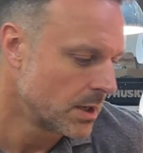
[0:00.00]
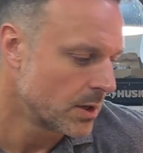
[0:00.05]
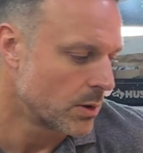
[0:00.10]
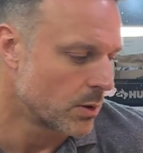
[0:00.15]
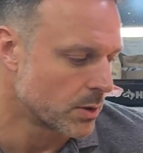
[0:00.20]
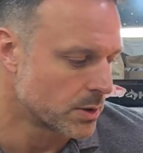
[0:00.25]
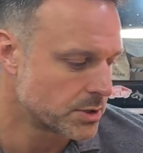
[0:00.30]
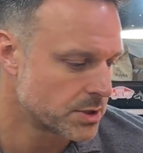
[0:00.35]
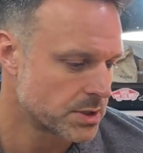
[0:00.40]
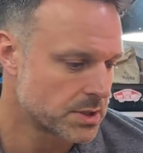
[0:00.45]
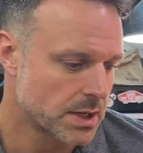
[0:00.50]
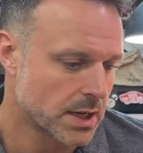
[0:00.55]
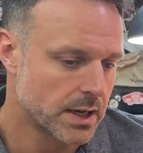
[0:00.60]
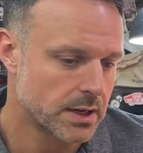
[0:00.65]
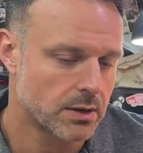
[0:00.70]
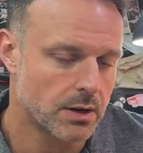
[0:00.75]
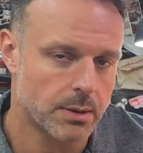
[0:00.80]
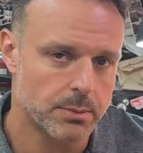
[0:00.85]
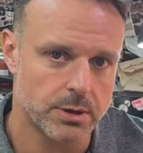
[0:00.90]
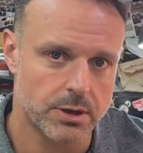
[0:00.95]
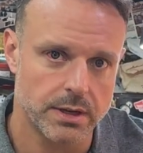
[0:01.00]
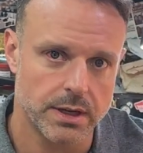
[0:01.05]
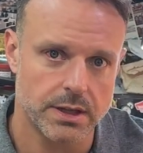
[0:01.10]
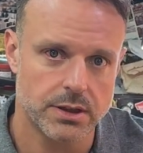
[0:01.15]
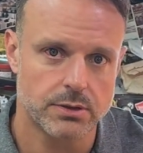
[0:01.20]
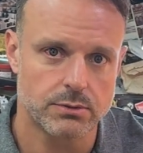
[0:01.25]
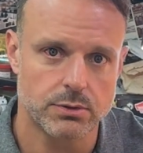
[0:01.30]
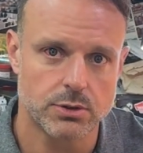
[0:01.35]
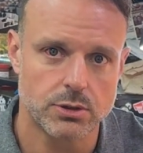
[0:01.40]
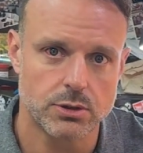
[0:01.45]
or just a hygrometer in
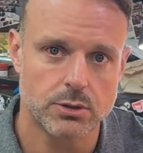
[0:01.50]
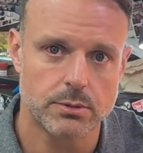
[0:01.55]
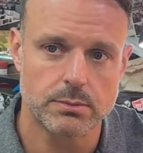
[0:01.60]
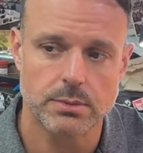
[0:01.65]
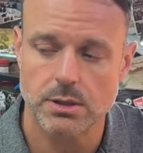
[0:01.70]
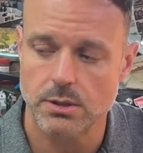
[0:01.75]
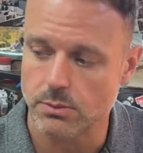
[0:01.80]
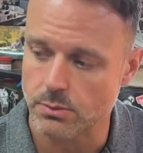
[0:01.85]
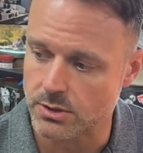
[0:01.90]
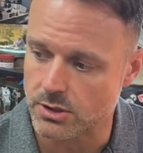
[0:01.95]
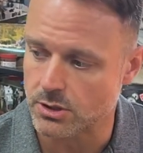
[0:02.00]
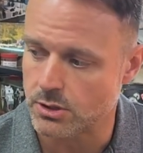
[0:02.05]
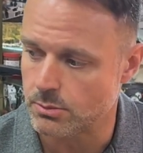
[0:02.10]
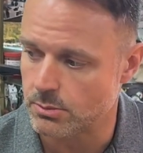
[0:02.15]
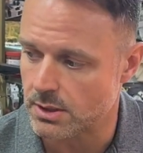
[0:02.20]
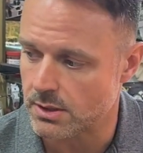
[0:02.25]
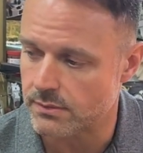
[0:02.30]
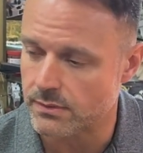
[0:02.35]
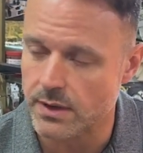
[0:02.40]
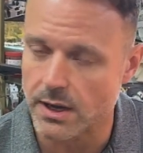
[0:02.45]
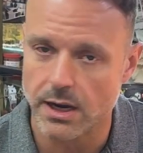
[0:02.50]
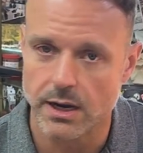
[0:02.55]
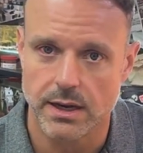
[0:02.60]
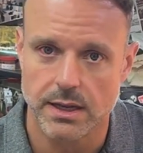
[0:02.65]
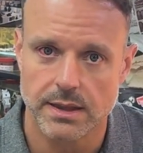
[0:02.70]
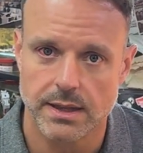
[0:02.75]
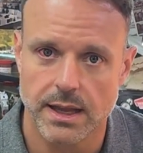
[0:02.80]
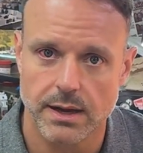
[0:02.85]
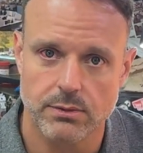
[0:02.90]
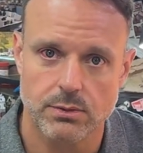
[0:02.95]
the room with a humidifier
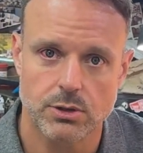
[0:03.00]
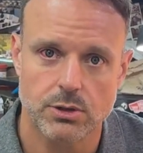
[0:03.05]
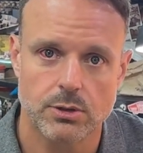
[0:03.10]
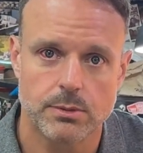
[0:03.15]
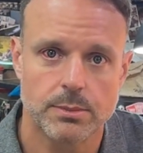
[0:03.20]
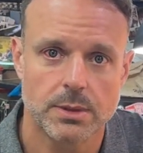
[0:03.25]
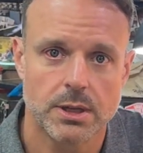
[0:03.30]
in that room,